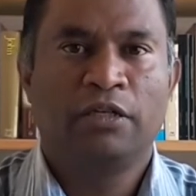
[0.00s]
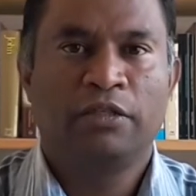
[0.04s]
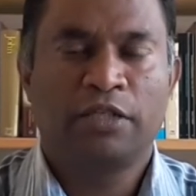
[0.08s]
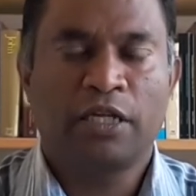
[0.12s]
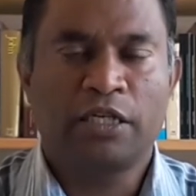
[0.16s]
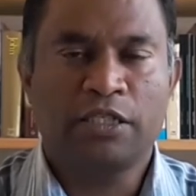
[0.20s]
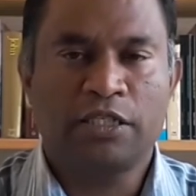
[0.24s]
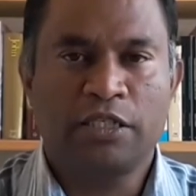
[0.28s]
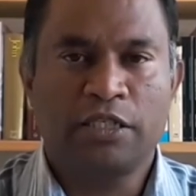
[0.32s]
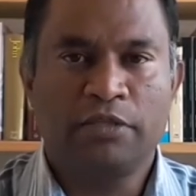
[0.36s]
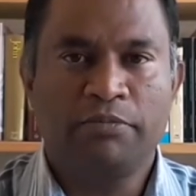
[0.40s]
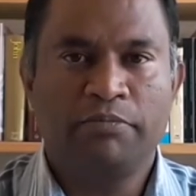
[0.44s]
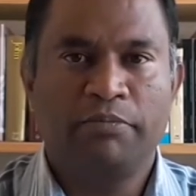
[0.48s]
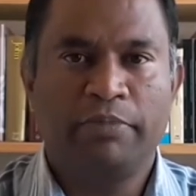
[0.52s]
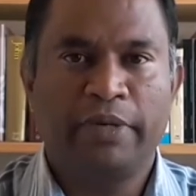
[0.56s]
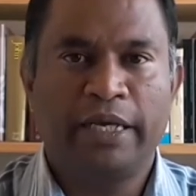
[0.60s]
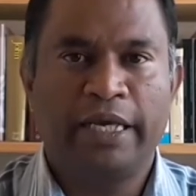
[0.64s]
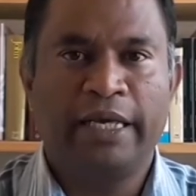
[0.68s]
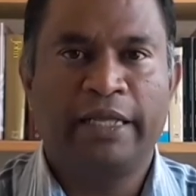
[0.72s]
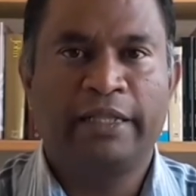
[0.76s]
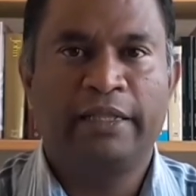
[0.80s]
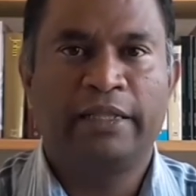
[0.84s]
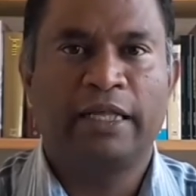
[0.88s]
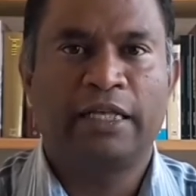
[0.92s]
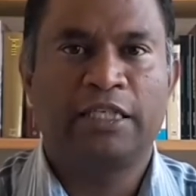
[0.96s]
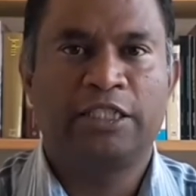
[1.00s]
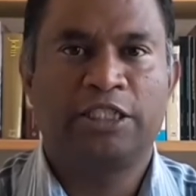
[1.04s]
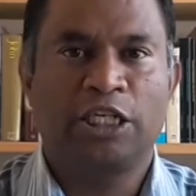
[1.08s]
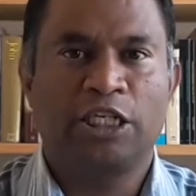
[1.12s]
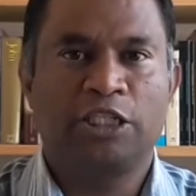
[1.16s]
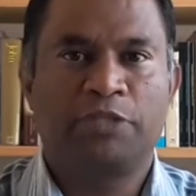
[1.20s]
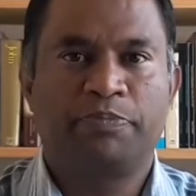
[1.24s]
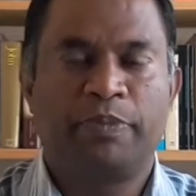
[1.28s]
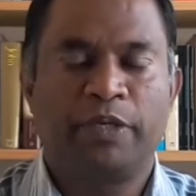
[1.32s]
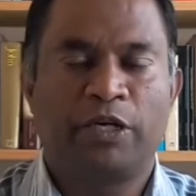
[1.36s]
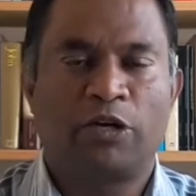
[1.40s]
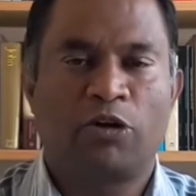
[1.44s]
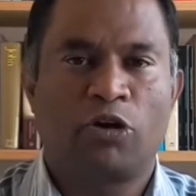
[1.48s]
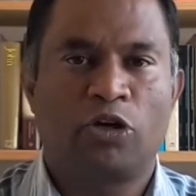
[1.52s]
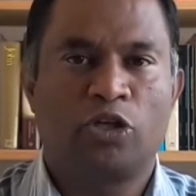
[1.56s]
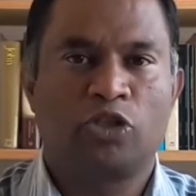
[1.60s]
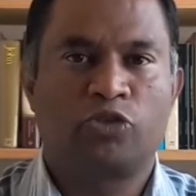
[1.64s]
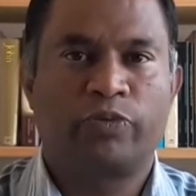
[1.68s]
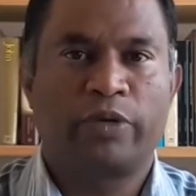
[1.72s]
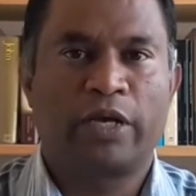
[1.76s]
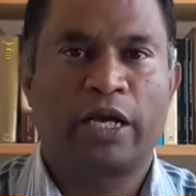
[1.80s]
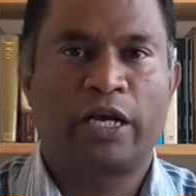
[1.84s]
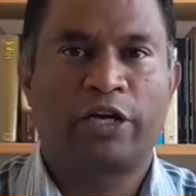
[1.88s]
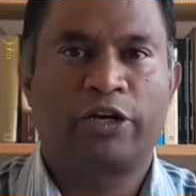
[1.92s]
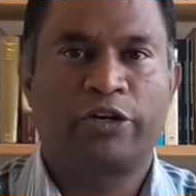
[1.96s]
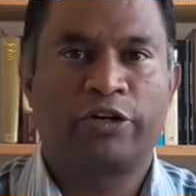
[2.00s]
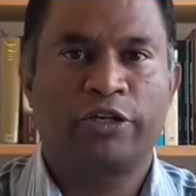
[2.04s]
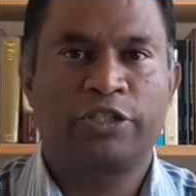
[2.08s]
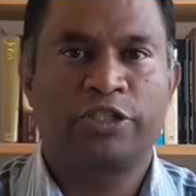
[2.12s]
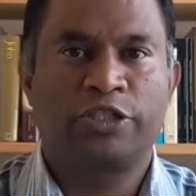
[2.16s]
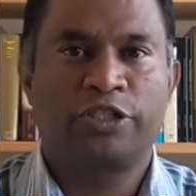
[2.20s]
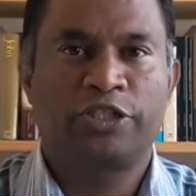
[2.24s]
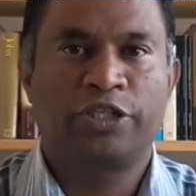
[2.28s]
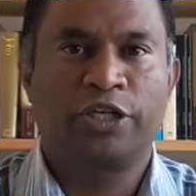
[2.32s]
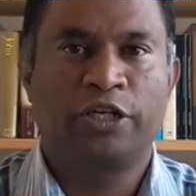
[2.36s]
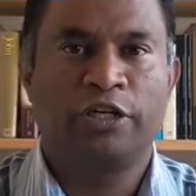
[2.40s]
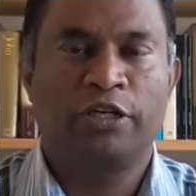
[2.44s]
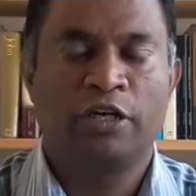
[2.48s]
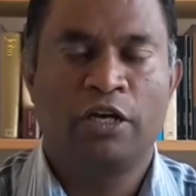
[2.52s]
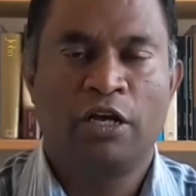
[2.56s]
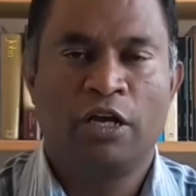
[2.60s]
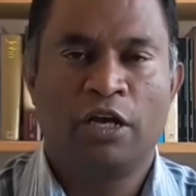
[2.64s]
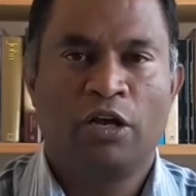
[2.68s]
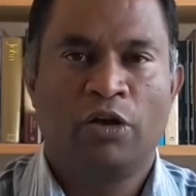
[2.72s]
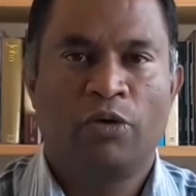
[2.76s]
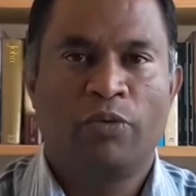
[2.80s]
Doesn't mean that just because we are Christian,